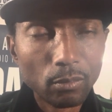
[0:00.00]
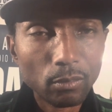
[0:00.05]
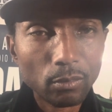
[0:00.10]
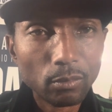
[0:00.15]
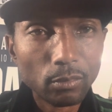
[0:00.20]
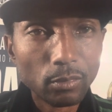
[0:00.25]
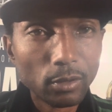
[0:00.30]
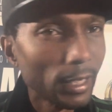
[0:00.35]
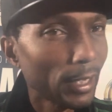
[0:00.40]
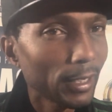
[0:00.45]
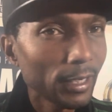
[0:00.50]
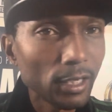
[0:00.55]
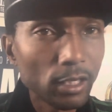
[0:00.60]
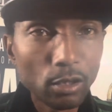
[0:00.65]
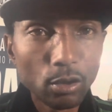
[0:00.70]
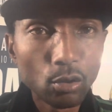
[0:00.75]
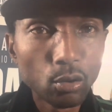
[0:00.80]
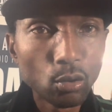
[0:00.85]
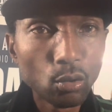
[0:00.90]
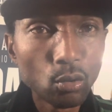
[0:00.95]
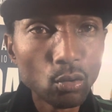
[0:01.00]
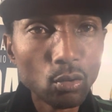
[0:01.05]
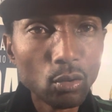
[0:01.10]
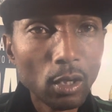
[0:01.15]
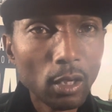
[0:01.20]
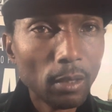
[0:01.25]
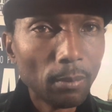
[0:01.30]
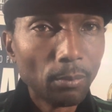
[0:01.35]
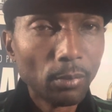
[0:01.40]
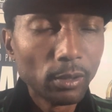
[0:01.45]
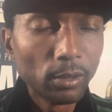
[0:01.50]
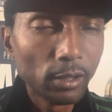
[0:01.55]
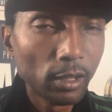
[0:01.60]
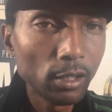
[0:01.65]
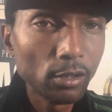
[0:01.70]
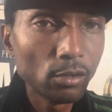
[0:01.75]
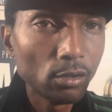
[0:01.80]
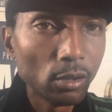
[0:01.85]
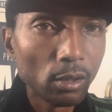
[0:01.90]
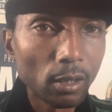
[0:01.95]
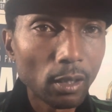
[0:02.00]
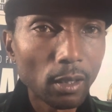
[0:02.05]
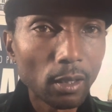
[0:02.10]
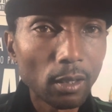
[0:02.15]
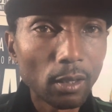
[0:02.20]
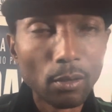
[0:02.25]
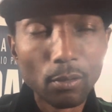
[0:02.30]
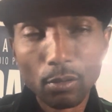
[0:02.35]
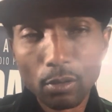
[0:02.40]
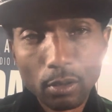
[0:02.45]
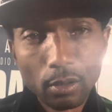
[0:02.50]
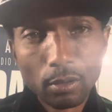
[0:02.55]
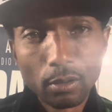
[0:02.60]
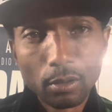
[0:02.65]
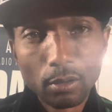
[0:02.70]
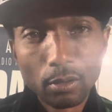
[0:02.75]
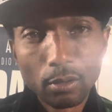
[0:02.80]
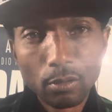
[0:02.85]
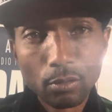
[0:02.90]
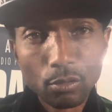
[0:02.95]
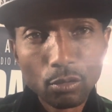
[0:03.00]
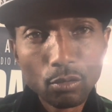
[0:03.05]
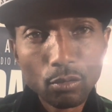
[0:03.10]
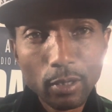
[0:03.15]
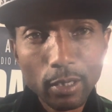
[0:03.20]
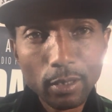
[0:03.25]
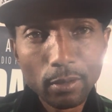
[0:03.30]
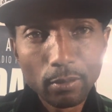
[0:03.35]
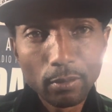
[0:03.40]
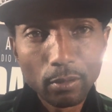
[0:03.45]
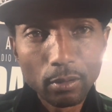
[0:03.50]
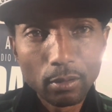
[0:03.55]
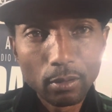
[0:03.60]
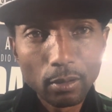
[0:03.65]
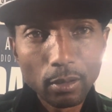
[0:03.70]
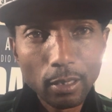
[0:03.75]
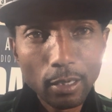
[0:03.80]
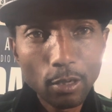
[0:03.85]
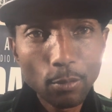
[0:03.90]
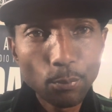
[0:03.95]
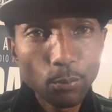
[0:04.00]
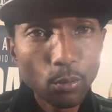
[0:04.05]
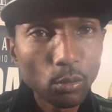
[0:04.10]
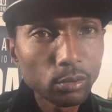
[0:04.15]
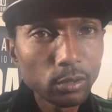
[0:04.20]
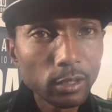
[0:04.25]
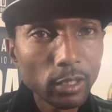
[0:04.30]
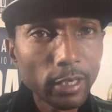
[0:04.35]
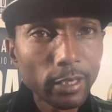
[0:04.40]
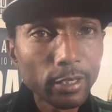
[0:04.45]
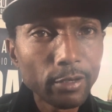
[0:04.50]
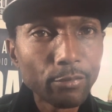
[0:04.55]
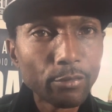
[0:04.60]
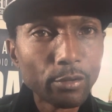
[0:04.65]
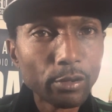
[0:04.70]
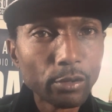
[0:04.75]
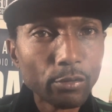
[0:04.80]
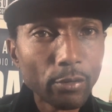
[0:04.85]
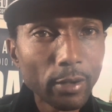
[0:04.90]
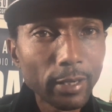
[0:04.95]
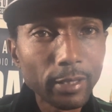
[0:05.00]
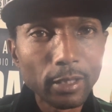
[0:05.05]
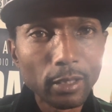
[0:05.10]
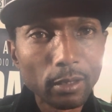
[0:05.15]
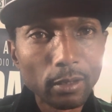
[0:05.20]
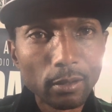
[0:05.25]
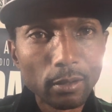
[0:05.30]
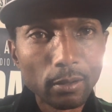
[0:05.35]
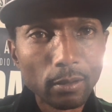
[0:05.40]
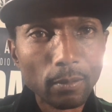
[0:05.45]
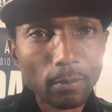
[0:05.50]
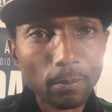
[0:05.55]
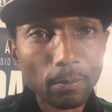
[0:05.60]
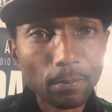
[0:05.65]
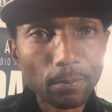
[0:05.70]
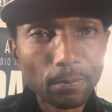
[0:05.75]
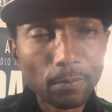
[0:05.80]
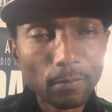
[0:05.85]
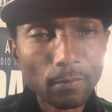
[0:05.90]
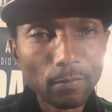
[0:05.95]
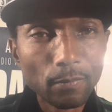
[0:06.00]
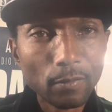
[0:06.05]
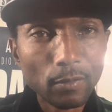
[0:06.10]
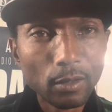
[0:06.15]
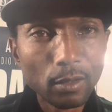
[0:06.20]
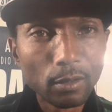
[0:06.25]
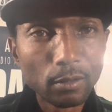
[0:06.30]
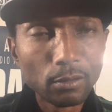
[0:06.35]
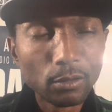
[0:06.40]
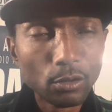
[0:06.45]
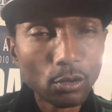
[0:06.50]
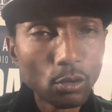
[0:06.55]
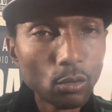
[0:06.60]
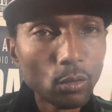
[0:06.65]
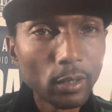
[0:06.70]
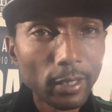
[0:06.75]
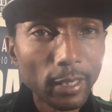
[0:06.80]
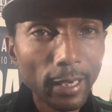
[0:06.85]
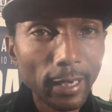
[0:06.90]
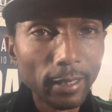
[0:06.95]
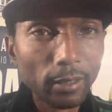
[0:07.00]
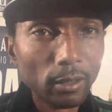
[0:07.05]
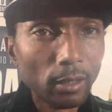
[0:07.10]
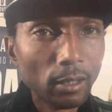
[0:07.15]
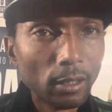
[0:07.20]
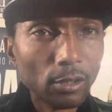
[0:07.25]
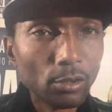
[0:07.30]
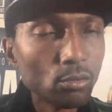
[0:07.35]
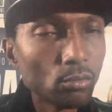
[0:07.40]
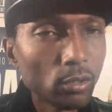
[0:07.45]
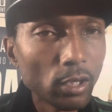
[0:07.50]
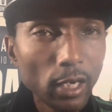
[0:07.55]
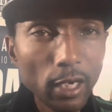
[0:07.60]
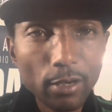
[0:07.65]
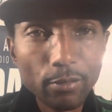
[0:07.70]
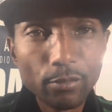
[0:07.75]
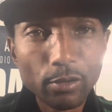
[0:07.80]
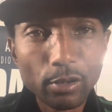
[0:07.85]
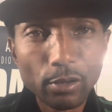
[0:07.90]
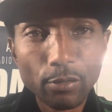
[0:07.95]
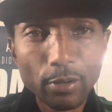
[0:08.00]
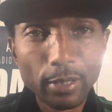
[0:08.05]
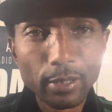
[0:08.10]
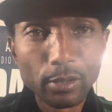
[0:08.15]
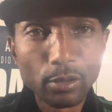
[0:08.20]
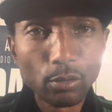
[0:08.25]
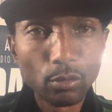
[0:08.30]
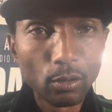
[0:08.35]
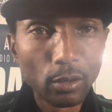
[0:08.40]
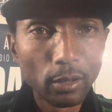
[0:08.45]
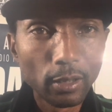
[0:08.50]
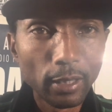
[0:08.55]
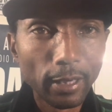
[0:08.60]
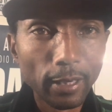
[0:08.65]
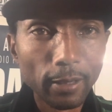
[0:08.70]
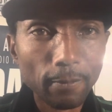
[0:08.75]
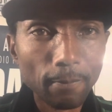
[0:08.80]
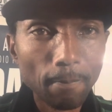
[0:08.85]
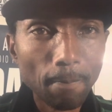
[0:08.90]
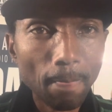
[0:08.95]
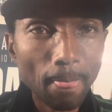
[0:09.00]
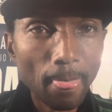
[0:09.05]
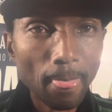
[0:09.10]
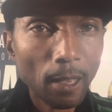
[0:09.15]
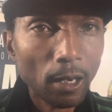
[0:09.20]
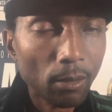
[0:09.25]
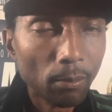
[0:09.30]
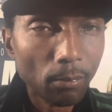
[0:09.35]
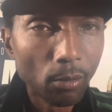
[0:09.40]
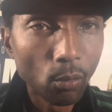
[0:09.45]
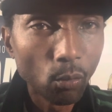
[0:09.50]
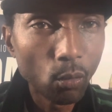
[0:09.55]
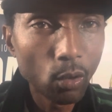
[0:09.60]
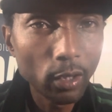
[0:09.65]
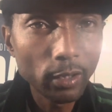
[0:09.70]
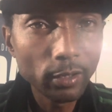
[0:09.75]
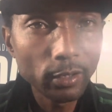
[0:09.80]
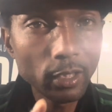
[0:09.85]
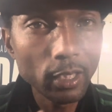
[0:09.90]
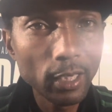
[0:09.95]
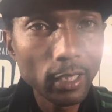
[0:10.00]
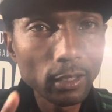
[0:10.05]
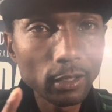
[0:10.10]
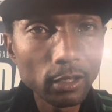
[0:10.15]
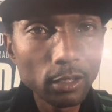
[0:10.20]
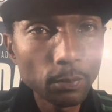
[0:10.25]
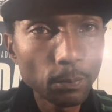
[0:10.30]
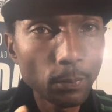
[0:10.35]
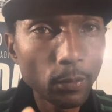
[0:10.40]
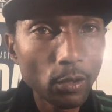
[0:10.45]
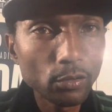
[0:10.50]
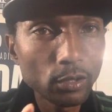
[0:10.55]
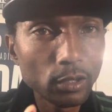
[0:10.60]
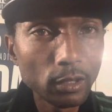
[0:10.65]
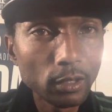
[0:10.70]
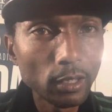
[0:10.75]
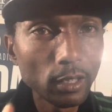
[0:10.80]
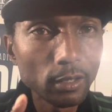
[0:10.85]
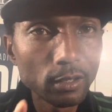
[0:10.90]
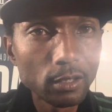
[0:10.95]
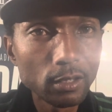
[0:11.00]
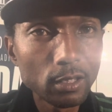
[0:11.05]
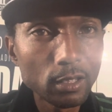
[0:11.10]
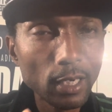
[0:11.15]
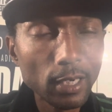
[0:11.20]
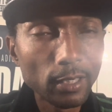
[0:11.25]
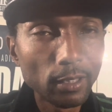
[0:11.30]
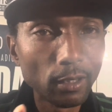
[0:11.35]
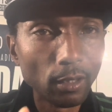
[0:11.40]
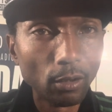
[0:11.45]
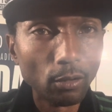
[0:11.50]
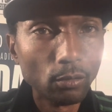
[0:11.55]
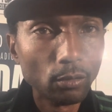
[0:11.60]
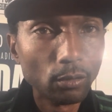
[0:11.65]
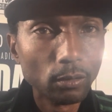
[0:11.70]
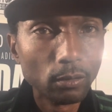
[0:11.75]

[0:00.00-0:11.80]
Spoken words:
That ain't cool. But then you get Alpo saying he regretted doing that. You can't regret doing that. But one thing this person didn't say, though,